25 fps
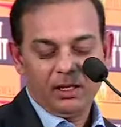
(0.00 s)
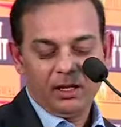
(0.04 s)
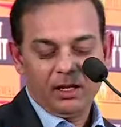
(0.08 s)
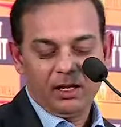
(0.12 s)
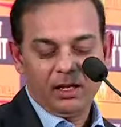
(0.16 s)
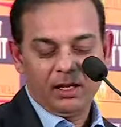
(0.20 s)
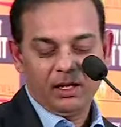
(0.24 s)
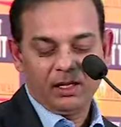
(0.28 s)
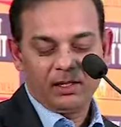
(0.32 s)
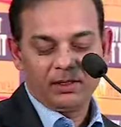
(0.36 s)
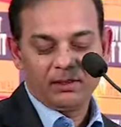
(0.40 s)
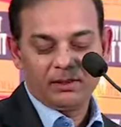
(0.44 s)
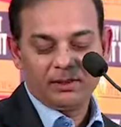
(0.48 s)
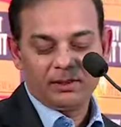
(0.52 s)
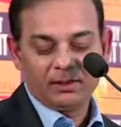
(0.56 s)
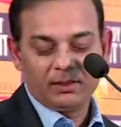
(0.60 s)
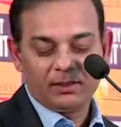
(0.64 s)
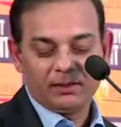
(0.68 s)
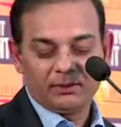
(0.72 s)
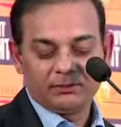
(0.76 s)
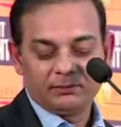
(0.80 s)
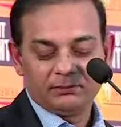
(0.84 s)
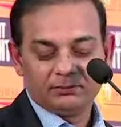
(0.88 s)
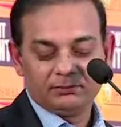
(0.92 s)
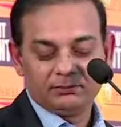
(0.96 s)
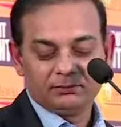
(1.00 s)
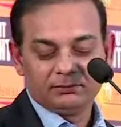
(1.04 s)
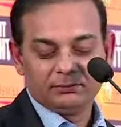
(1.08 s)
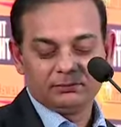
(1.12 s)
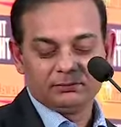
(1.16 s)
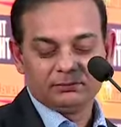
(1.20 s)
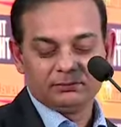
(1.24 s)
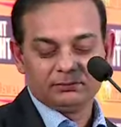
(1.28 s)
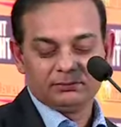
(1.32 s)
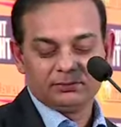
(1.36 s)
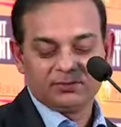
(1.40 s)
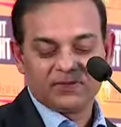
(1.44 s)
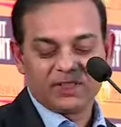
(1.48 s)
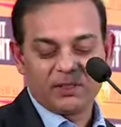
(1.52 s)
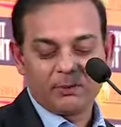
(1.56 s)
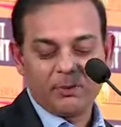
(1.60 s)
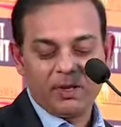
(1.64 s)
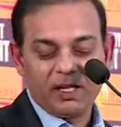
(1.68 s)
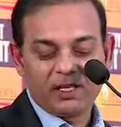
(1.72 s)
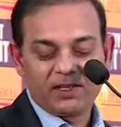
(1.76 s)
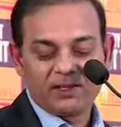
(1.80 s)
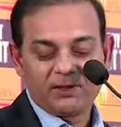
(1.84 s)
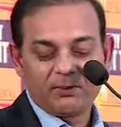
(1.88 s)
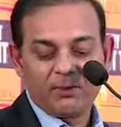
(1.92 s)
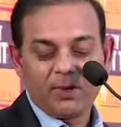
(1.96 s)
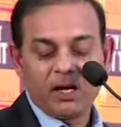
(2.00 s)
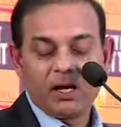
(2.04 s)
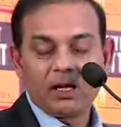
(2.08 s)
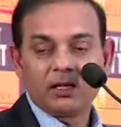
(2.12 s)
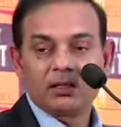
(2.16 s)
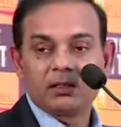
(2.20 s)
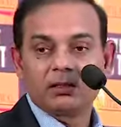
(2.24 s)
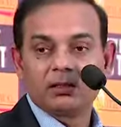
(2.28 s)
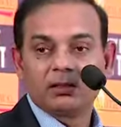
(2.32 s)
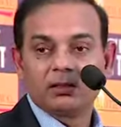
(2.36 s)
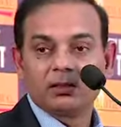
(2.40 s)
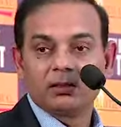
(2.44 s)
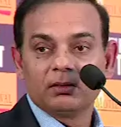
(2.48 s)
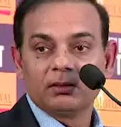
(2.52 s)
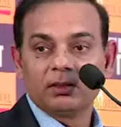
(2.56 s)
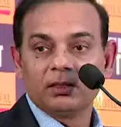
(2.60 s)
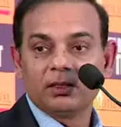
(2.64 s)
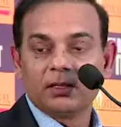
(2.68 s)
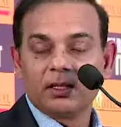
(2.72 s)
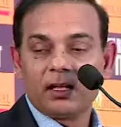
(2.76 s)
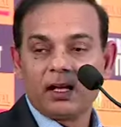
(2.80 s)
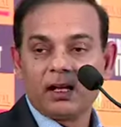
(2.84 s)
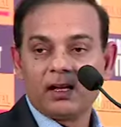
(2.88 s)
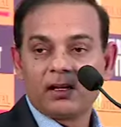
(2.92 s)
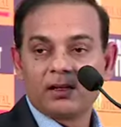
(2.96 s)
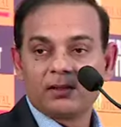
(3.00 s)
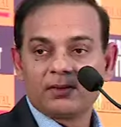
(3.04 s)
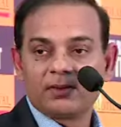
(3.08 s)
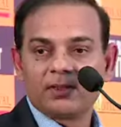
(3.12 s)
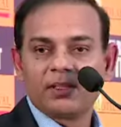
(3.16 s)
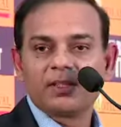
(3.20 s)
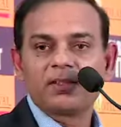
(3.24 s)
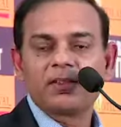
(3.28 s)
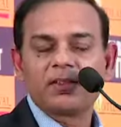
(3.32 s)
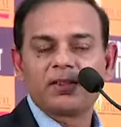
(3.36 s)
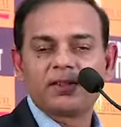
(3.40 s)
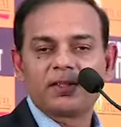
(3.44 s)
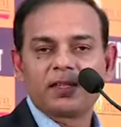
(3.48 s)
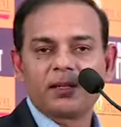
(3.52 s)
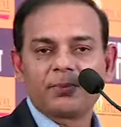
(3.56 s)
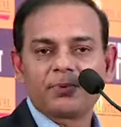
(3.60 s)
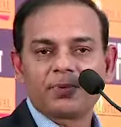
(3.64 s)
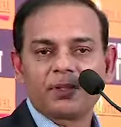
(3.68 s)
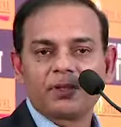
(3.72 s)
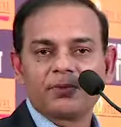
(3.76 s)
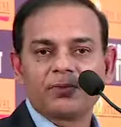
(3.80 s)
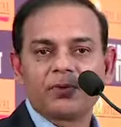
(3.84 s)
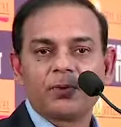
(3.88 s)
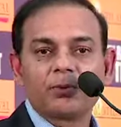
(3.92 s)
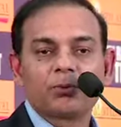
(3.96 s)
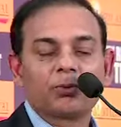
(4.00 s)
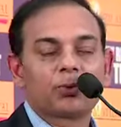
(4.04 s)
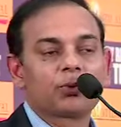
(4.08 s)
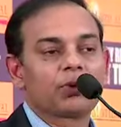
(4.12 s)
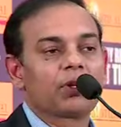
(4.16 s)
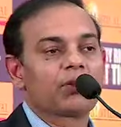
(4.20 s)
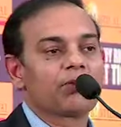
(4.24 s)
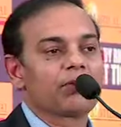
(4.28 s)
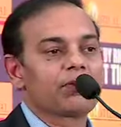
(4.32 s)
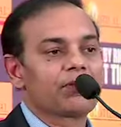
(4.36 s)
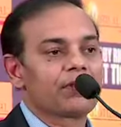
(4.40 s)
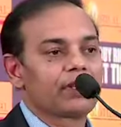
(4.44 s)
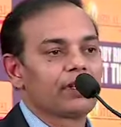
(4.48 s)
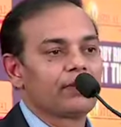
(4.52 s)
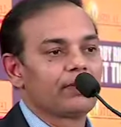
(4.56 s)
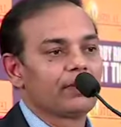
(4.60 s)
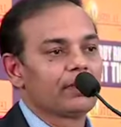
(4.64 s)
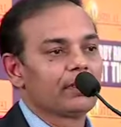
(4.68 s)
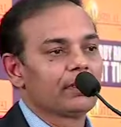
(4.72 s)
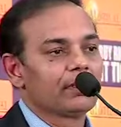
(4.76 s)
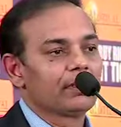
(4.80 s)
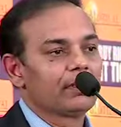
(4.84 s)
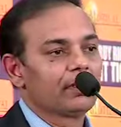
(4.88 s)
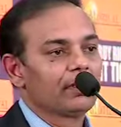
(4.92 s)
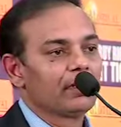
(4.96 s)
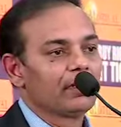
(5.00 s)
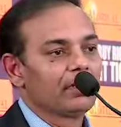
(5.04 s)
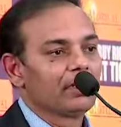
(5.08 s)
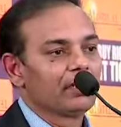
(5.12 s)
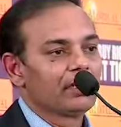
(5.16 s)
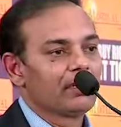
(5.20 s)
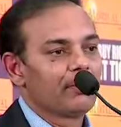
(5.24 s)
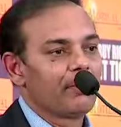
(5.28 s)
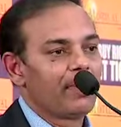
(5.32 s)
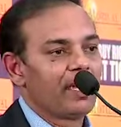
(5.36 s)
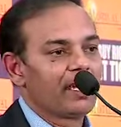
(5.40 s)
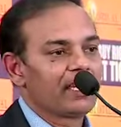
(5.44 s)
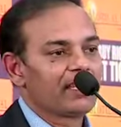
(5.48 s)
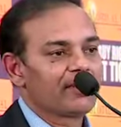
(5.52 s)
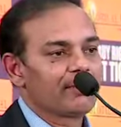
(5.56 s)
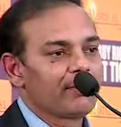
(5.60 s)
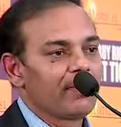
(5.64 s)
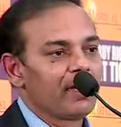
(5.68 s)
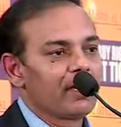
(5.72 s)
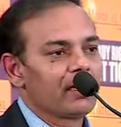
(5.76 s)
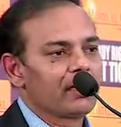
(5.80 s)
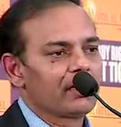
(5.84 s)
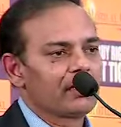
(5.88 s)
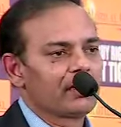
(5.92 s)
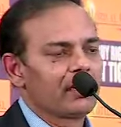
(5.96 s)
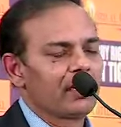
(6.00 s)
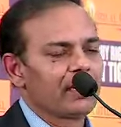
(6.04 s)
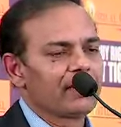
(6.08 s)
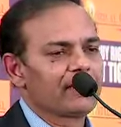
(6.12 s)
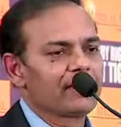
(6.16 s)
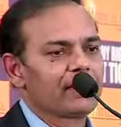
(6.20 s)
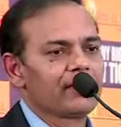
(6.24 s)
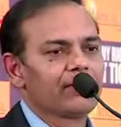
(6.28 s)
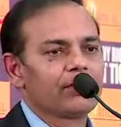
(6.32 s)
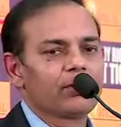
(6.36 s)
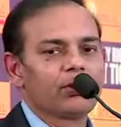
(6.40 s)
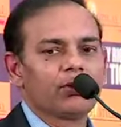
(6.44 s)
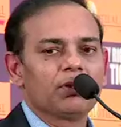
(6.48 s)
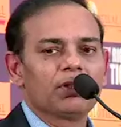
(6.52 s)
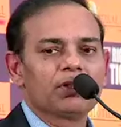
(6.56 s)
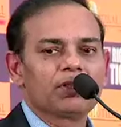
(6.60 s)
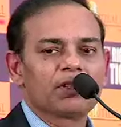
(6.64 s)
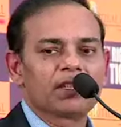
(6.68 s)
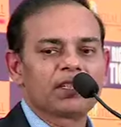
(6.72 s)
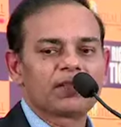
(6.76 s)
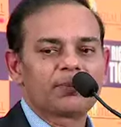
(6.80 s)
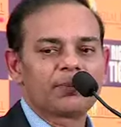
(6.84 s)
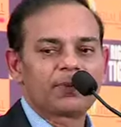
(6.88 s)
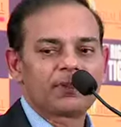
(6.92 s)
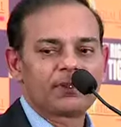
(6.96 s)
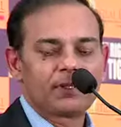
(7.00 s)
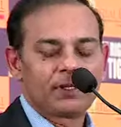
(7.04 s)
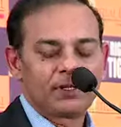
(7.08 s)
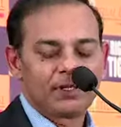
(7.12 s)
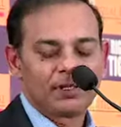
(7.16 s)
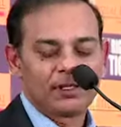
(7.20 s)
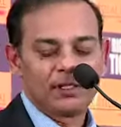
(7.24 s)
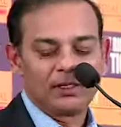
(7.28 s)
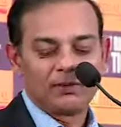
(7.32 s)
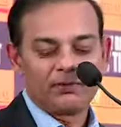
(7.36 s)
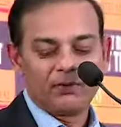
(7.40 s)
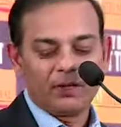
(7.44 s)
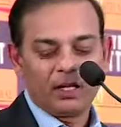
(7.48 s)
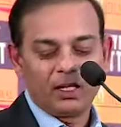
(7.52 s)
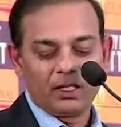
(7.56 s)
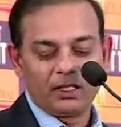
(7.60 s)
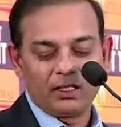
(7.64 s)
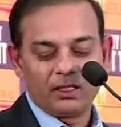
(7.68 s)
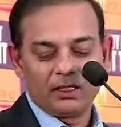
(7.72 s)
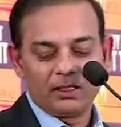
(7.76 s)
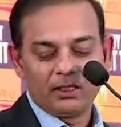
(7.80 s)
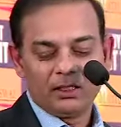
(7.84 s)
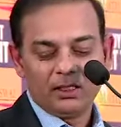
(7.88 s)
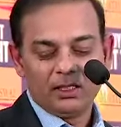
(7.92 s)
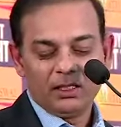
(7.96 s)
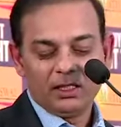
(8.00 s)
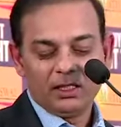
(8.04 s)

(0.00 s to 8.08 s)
And the benchmark, since inception from 2007, the benchmark has given only 6% return, while